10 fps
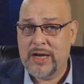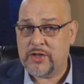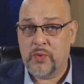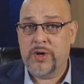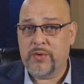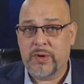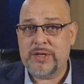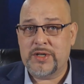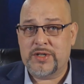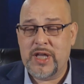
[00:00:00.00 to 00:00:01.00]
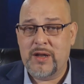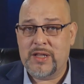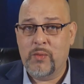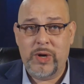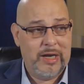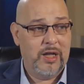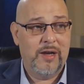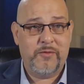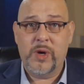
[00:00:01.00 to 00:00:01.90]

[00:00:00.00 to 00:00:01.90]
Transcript: and it's one of the reasons that that we loved